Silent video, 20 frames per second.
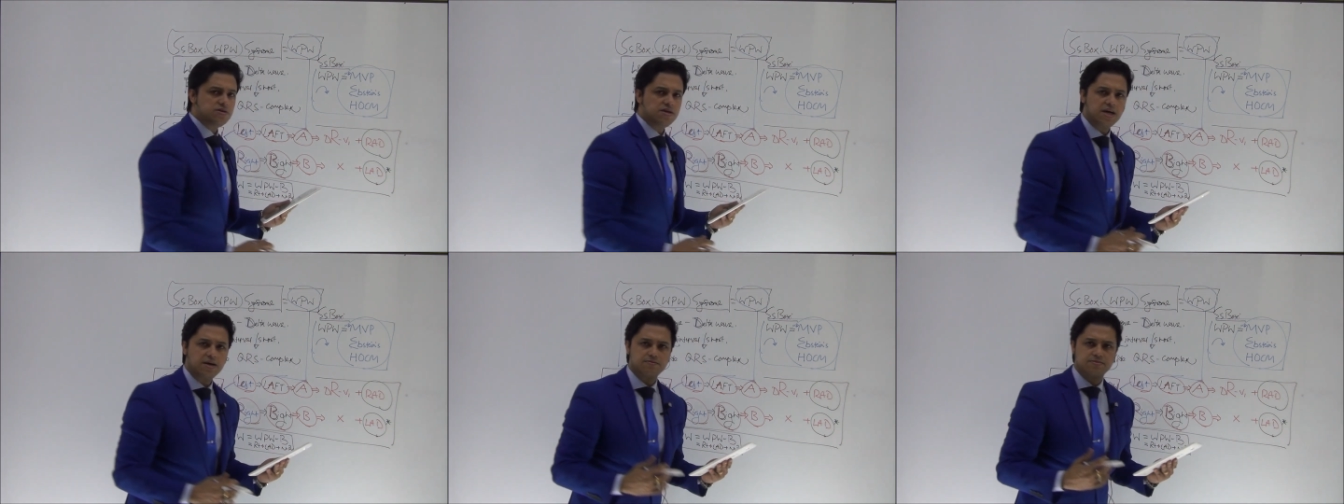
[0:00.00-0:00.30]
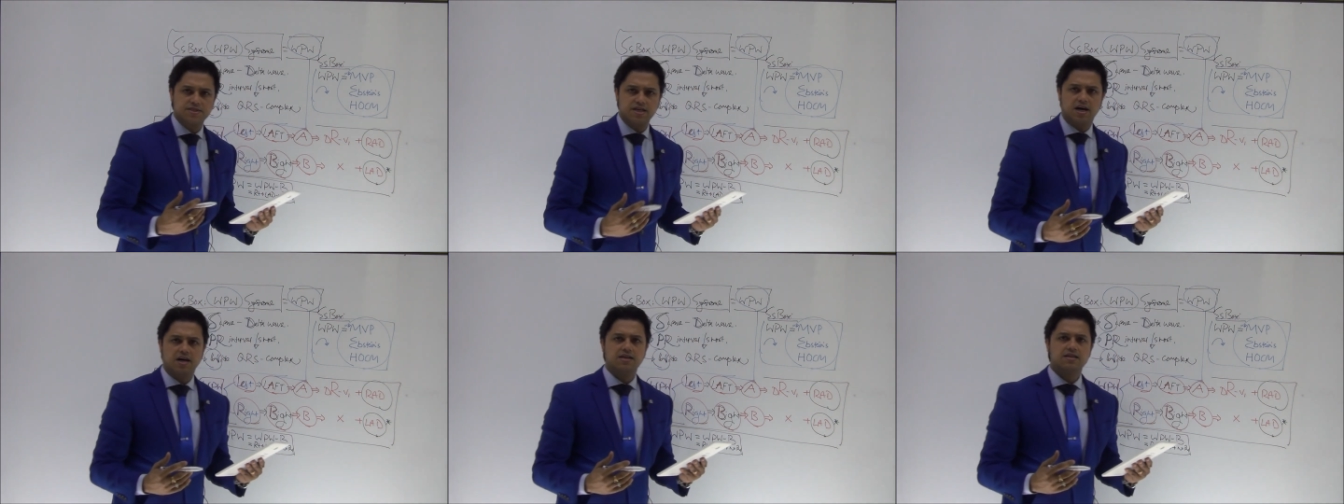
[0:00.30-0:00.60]
you
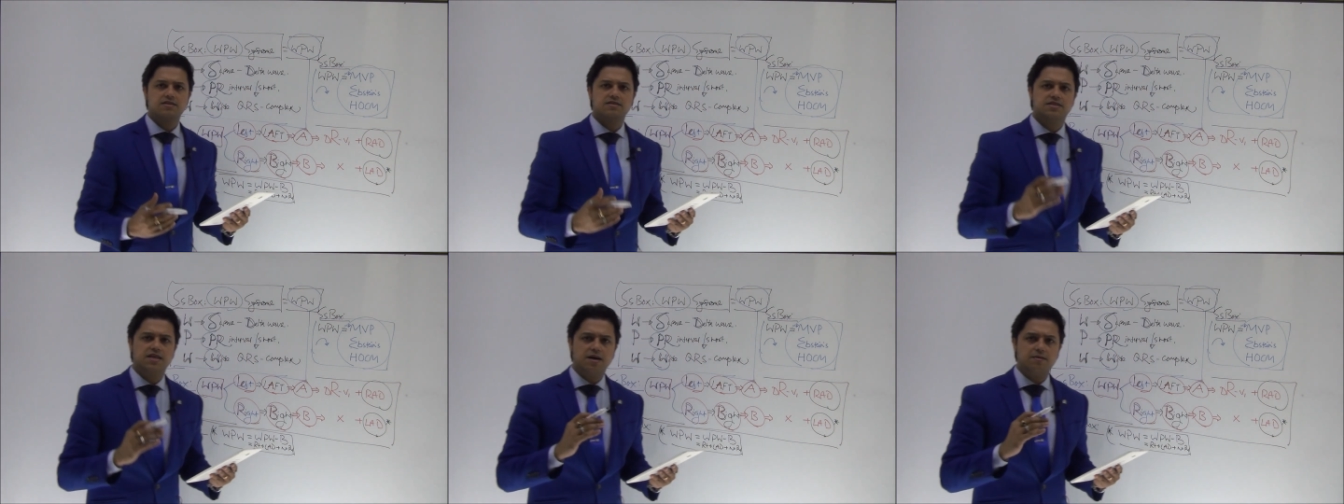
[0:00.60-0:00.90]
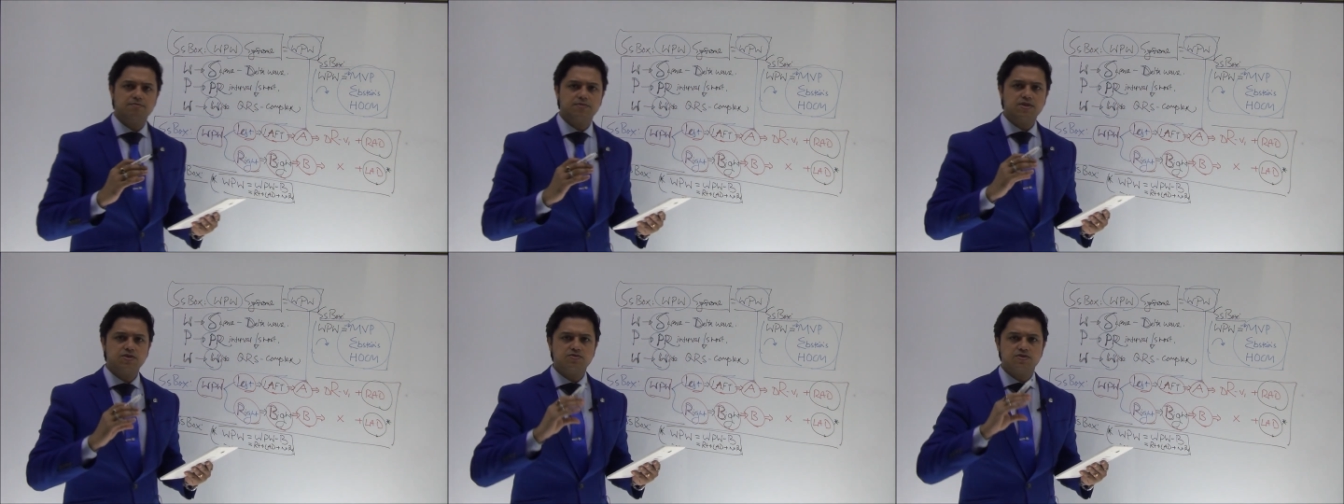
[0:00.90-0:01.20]
have done,
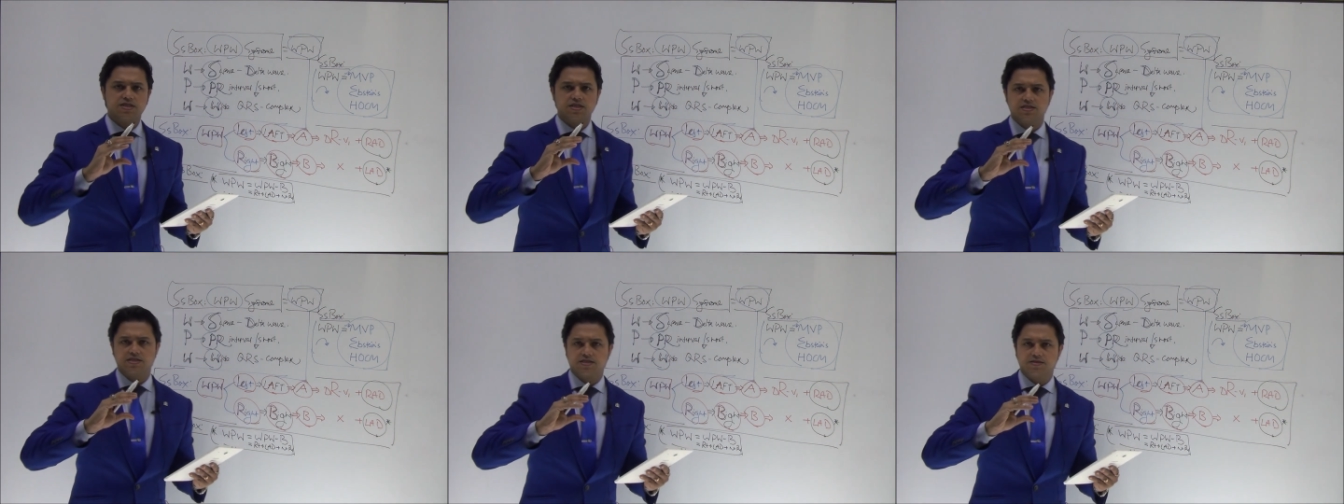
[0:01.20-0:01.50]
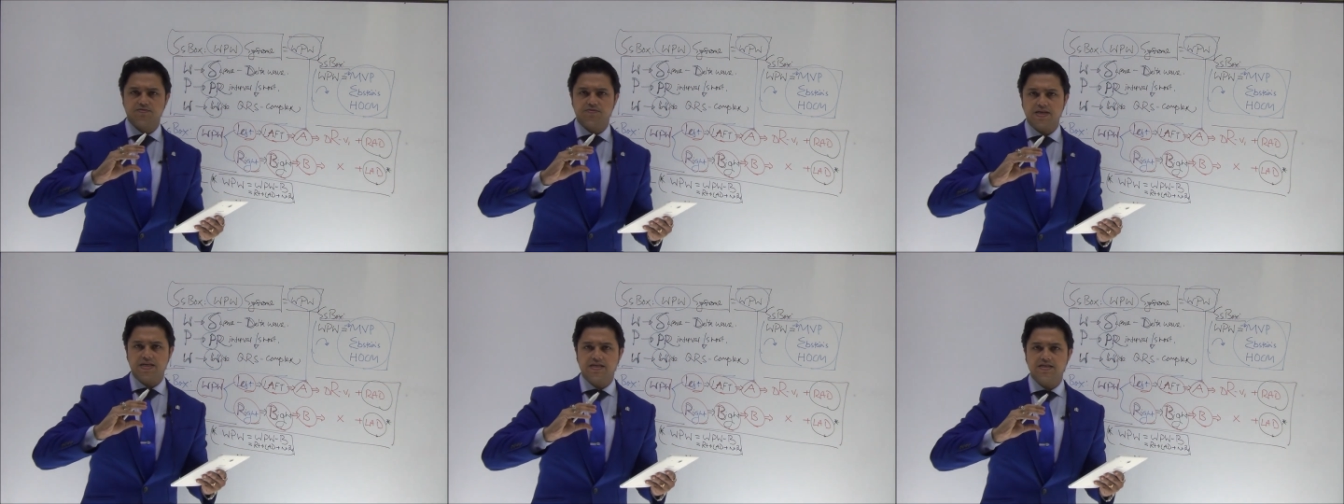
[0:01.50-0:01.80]
W, we
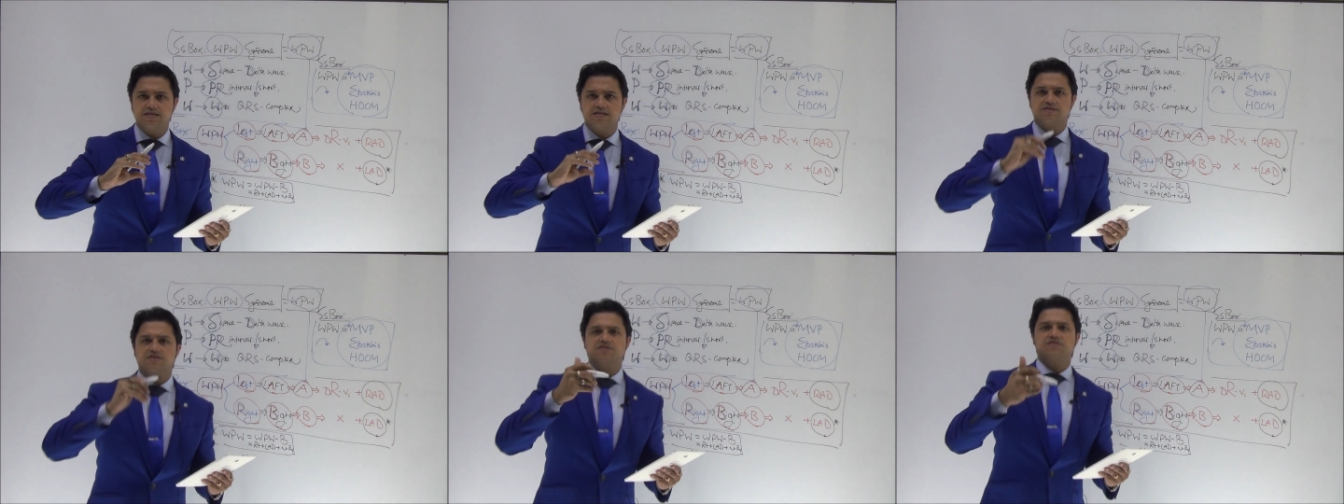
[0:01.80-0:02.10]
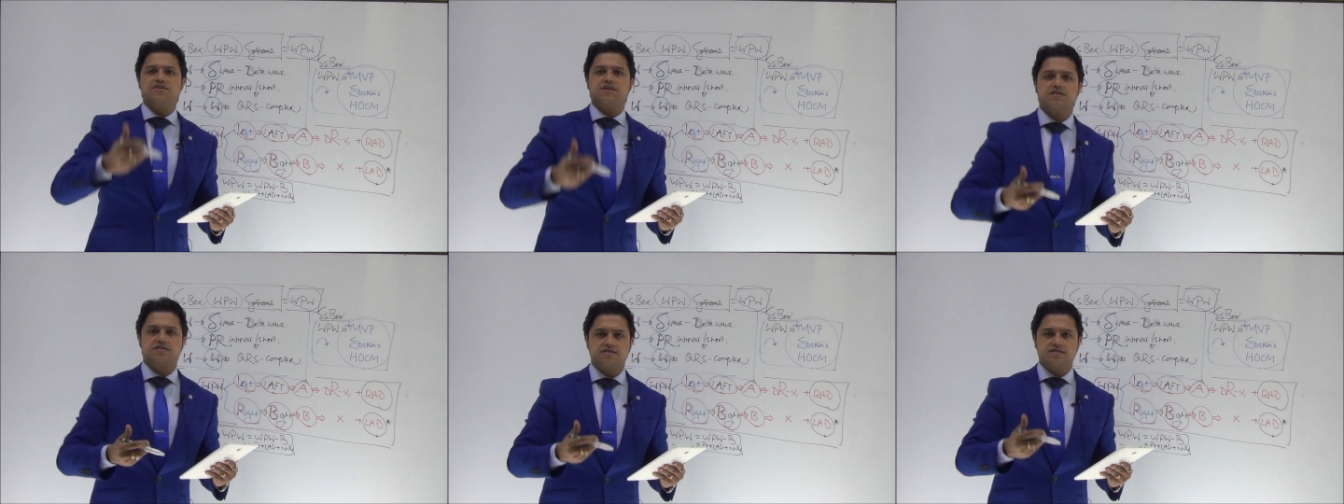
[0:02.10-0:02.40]
just make it
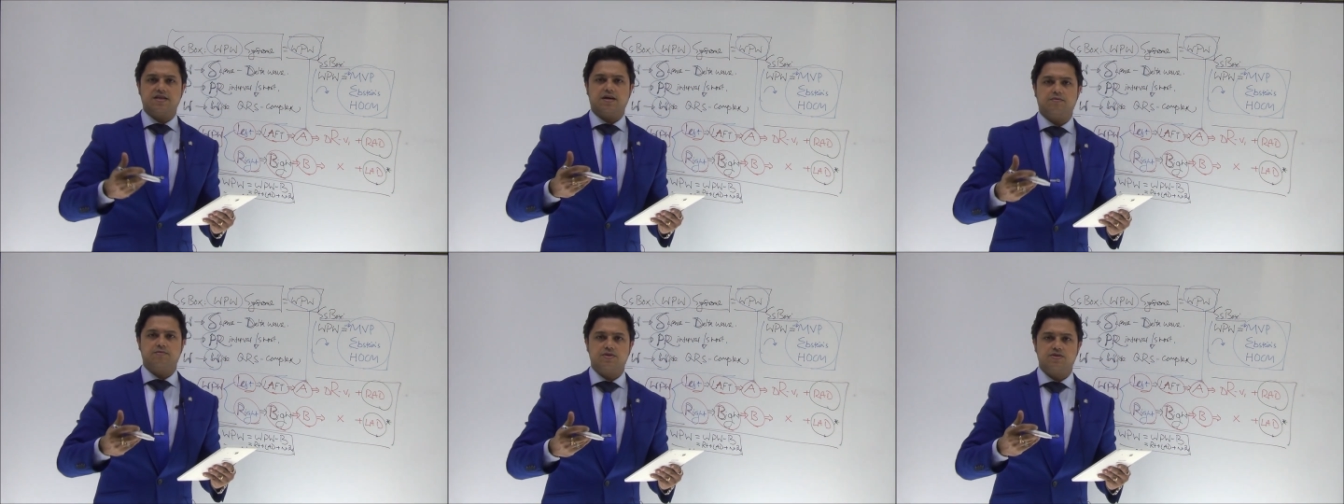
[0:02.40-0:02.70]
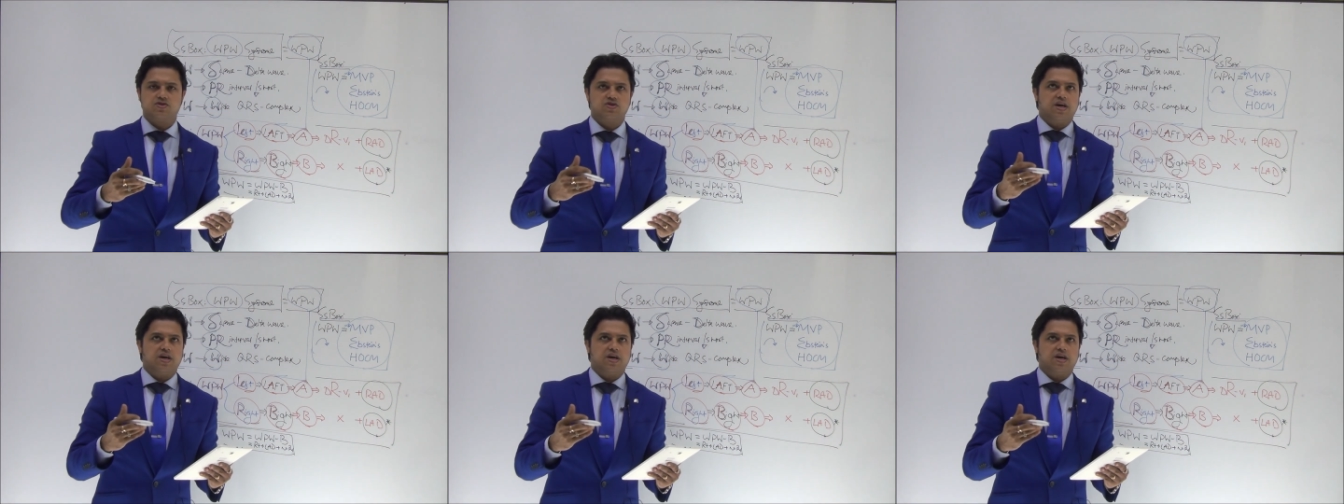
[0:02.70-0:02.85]
reverse W.